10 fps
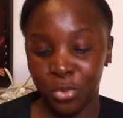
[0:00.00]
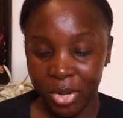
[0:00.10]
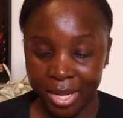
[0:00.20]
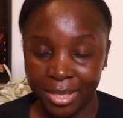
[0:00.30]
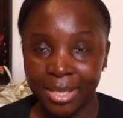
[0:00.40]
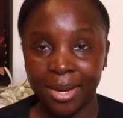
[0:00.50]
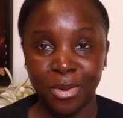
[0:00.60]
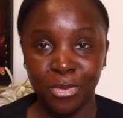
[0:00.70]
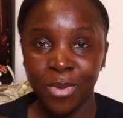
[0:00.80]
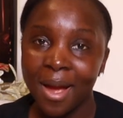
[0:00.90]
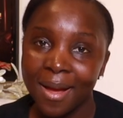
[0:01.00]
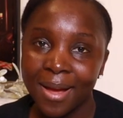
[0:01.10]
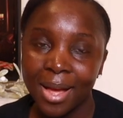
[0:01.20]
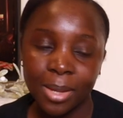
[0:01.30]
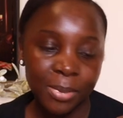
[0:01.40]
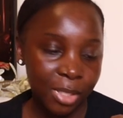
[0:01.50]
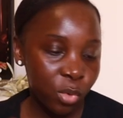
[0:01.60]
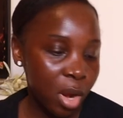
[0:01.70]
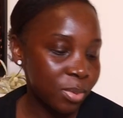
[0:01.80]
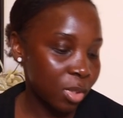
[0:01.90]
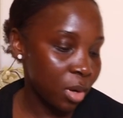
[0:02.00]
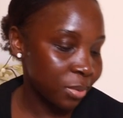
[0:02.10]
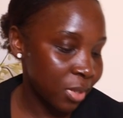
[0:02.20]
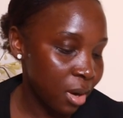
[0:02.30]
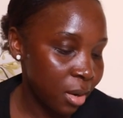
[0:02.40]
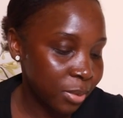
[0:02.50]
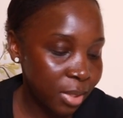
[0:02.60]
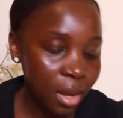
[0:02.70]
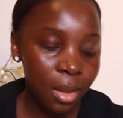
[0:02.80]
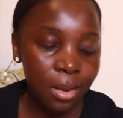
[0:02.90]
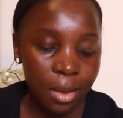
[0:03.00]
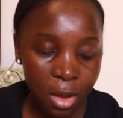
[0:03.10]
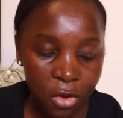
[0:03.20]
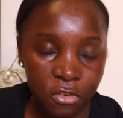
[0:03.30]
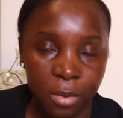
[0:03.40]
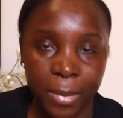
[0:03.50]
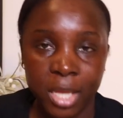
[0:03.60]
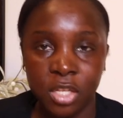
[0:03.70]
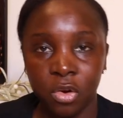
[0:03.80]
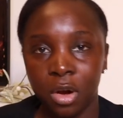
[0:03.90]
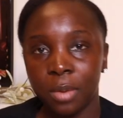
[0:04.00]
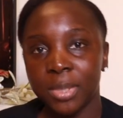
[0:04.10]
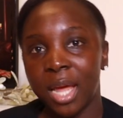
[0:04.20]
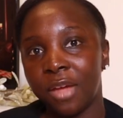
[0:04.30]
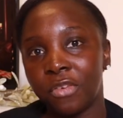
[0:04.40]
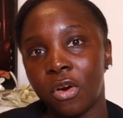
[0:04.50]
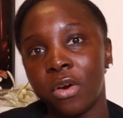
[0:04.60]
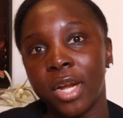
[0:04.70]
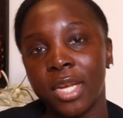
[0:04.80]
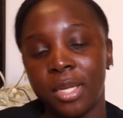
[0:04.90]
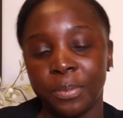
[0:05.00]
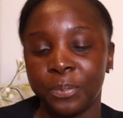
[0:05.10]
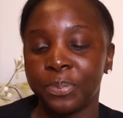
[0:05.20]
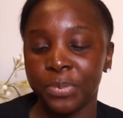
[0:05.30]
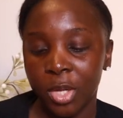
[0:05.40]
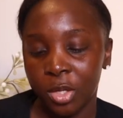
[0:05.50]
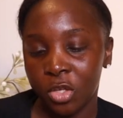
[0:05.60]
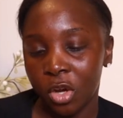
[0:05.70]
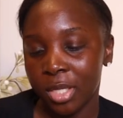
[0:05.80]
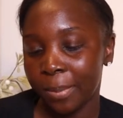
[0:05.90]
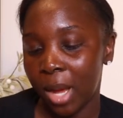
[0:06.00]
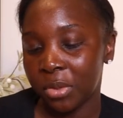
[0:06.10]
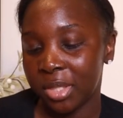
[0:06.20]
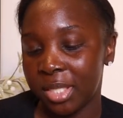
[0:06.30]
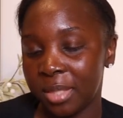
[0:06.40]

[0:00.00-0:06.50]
three scrubs. Scrub, scrub, scrubs. Love my scrubs. I've already talked about the